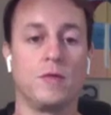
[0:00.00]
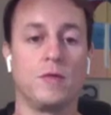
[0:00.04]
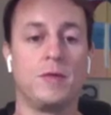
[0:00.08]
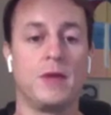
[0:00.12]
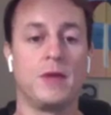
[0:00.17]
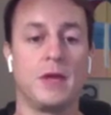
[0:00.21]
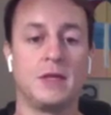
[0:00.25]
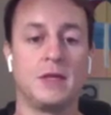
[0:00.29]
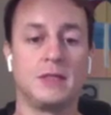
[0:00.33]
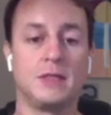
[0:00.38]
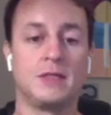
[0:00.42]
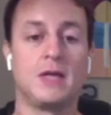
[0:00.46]
from
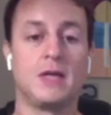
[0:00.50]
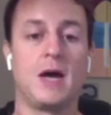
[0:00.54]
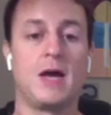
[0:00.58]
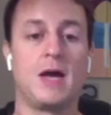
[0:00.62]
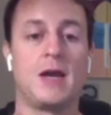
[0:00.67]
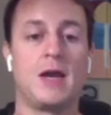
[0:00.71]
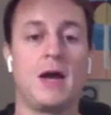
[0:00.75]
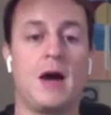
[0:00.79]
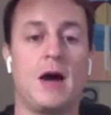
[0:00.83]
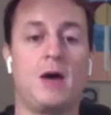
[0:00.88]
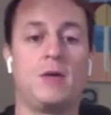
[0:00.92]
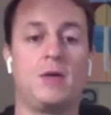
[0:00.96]
the
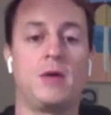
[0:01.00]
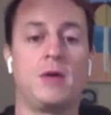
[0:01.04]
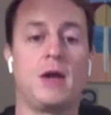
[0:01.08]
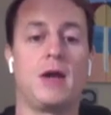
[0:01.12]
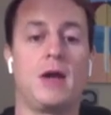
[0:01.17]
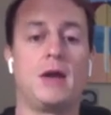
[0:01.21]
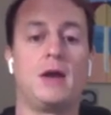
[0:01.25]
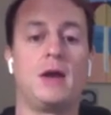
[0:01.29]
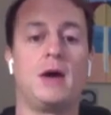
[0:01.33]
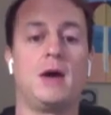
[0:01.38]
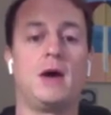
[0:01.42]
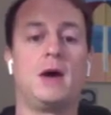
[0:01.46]
inside out
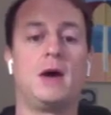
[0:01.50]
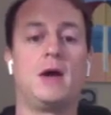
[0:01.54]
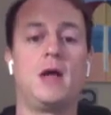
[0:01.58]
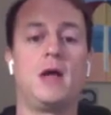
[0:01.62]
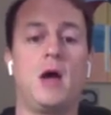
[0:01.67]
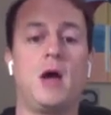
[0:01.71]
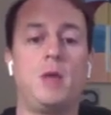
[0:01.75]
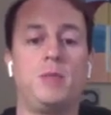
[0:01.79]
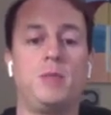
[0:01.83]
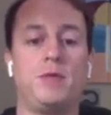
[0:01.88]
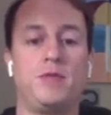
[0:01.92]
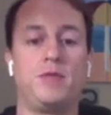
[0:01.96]
and
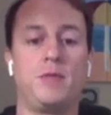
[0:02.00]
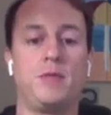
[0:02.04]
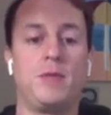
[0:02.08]
help you